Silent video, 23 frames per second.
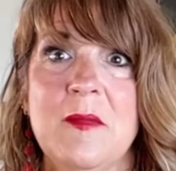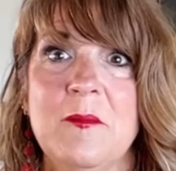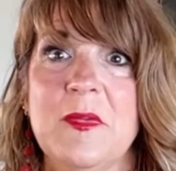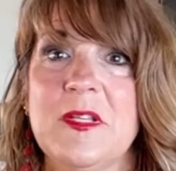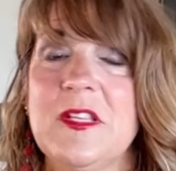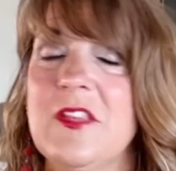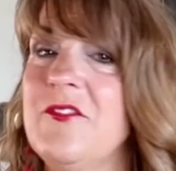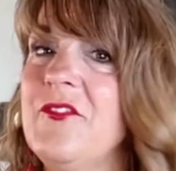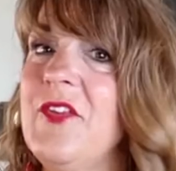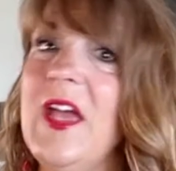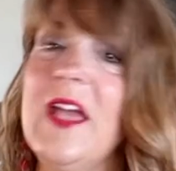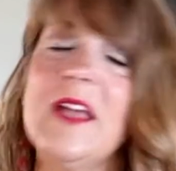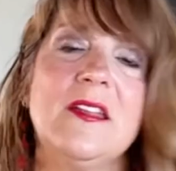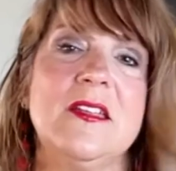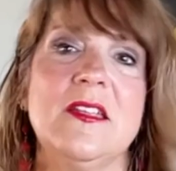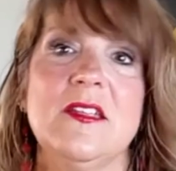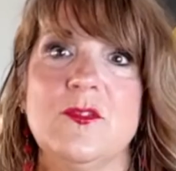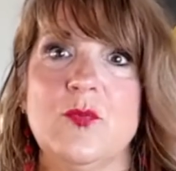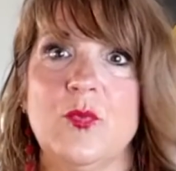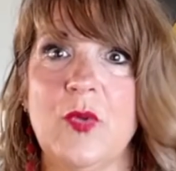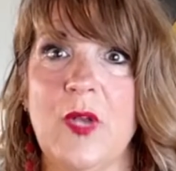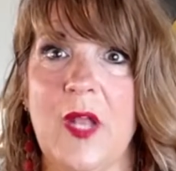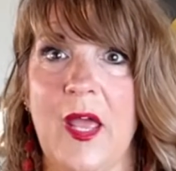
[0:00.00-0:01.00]
But the fact
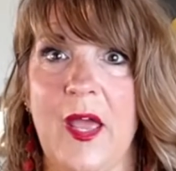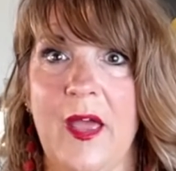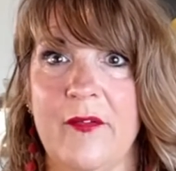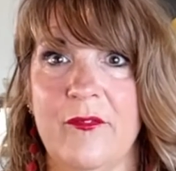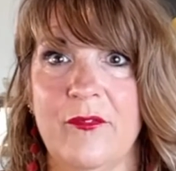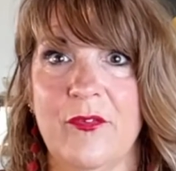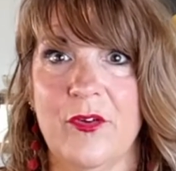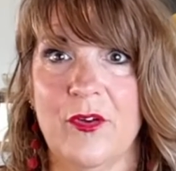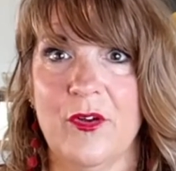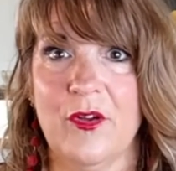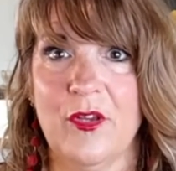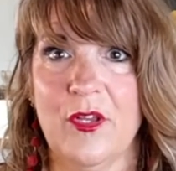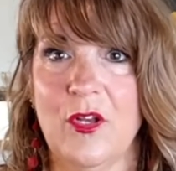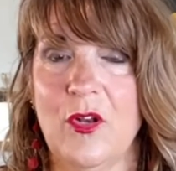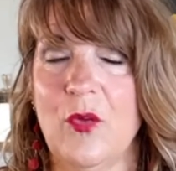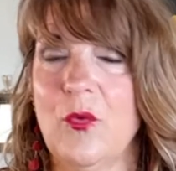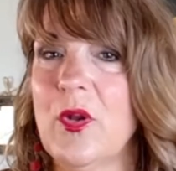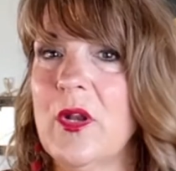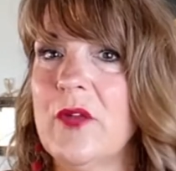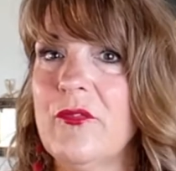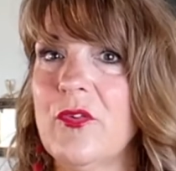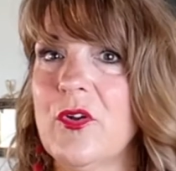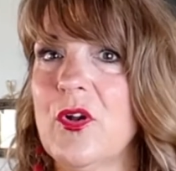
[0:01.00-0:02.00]
is whatever, you know,
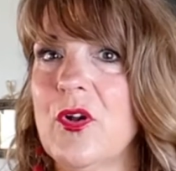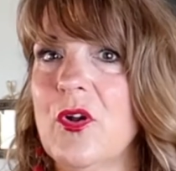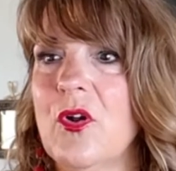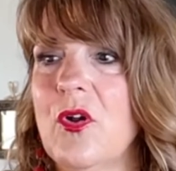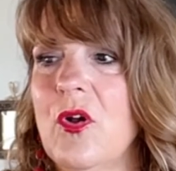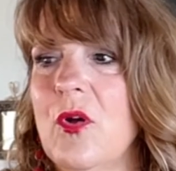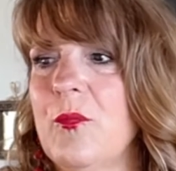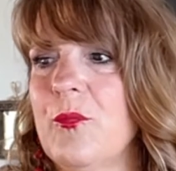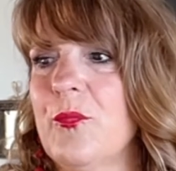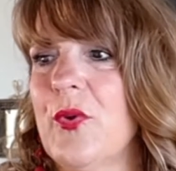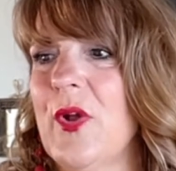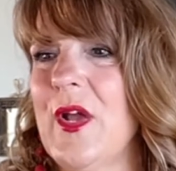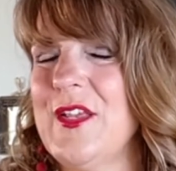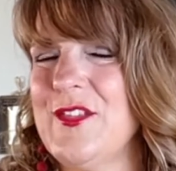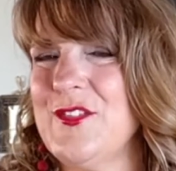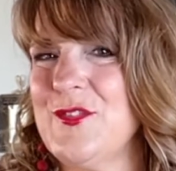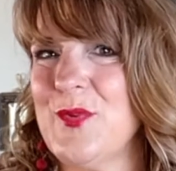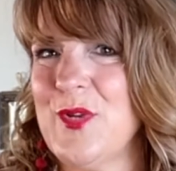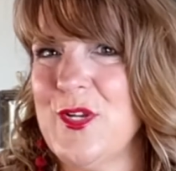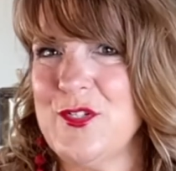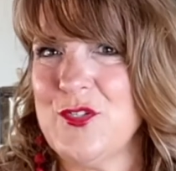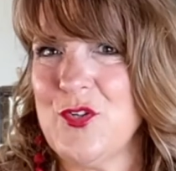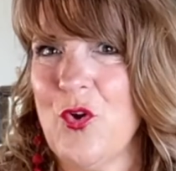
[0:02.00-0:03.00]
whatever
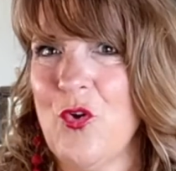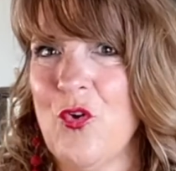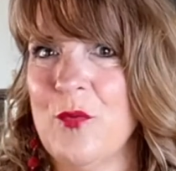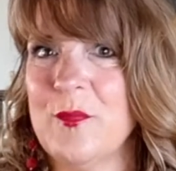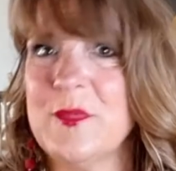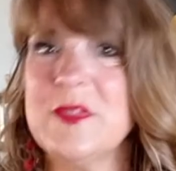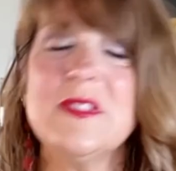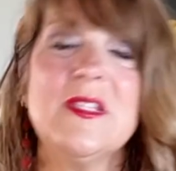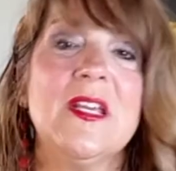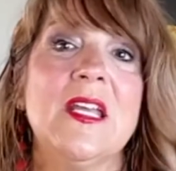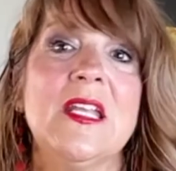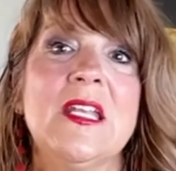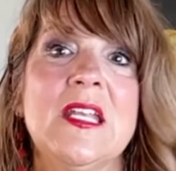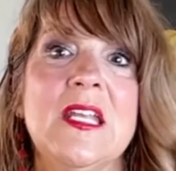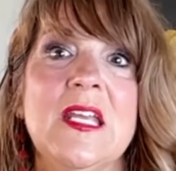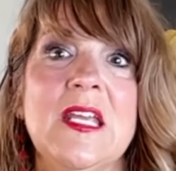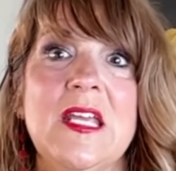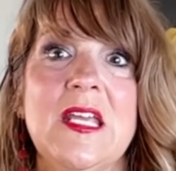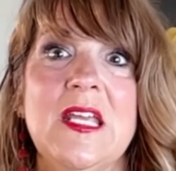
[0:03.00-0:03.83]
price range your home is in,